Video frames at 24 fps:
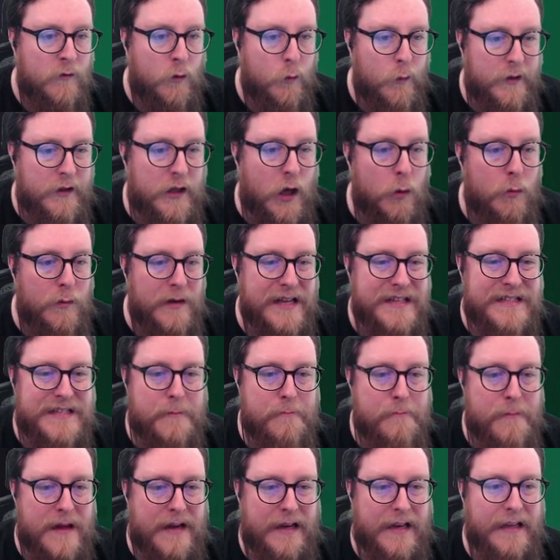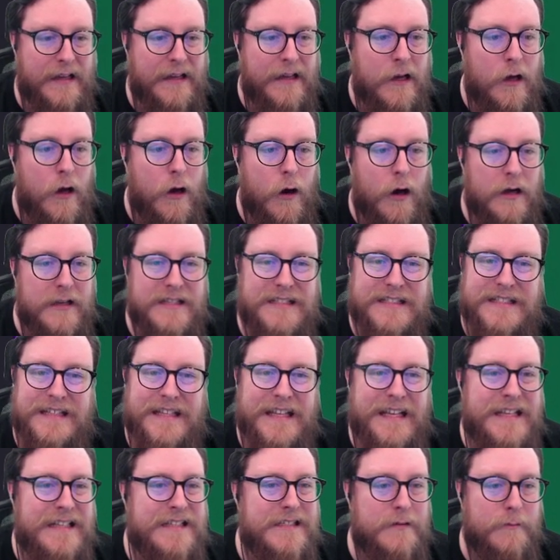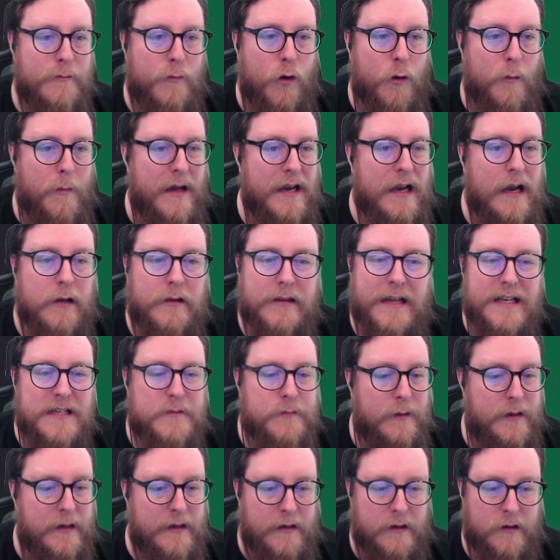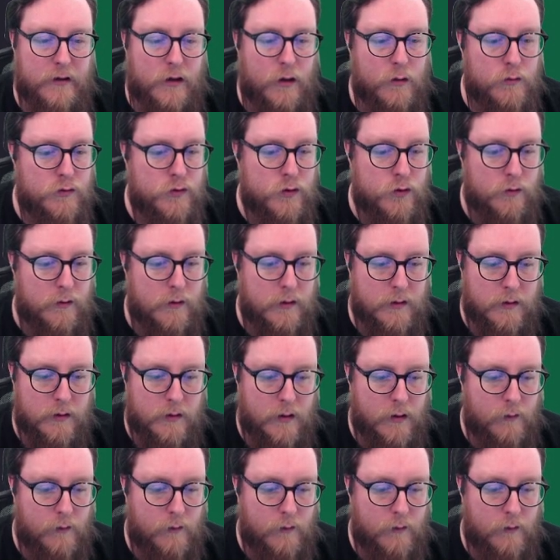We don't let in many. I just need some more, man. I desperately need a goal scorer.